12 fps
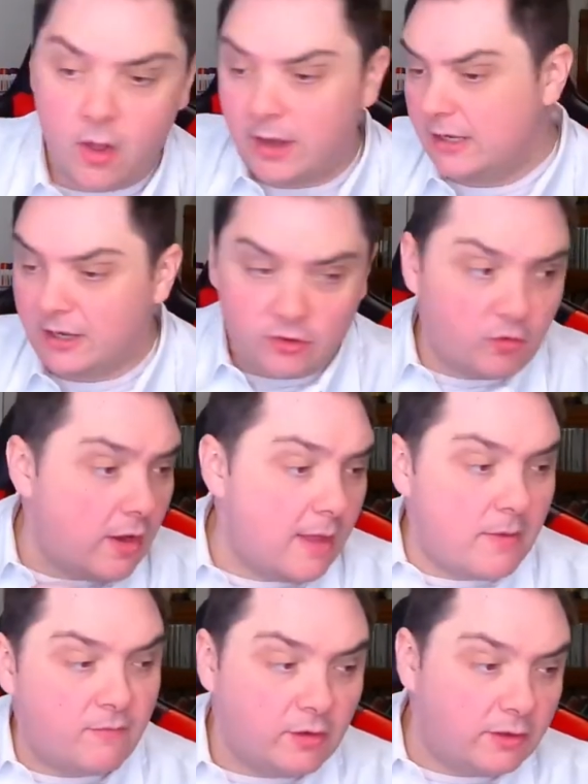I need to
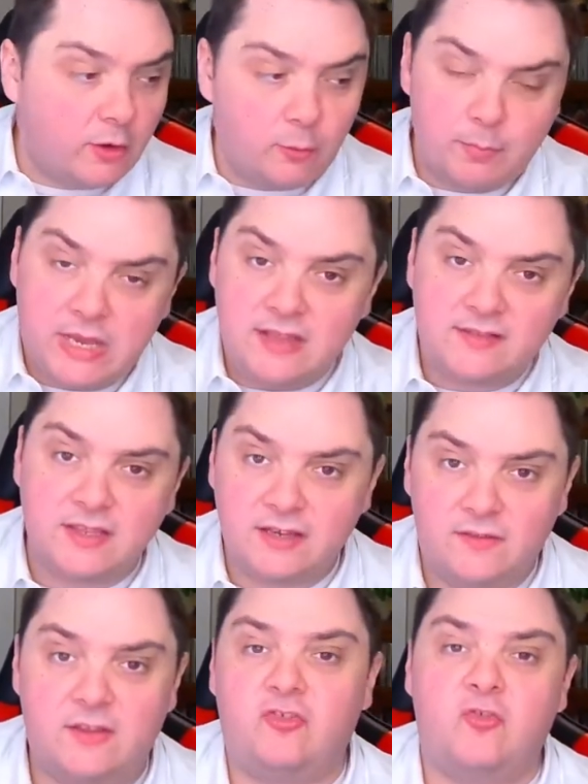cram every little piece into
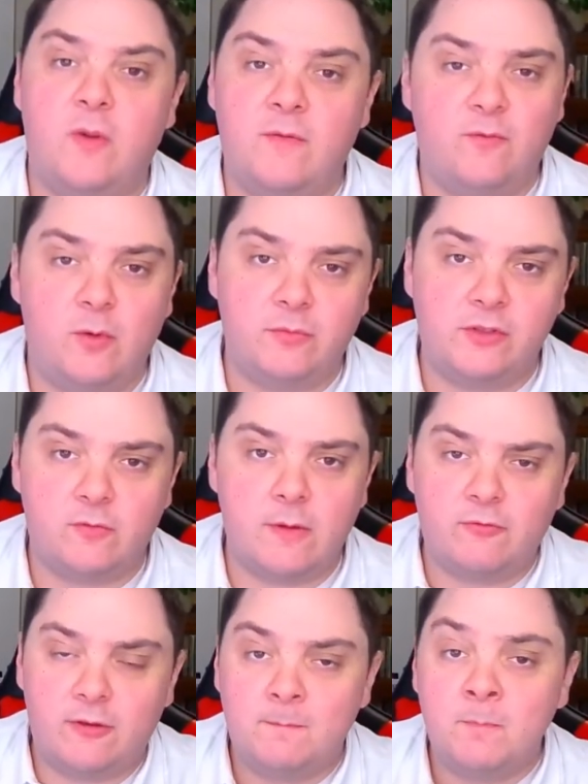this short form
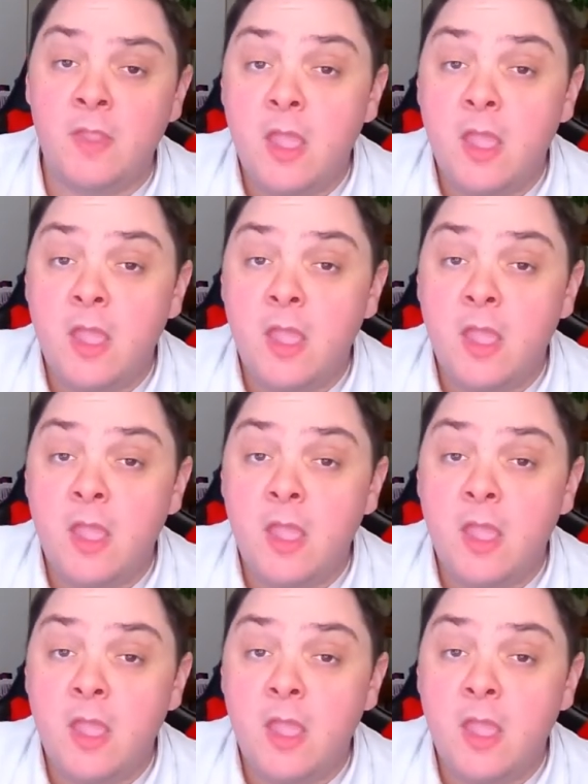description.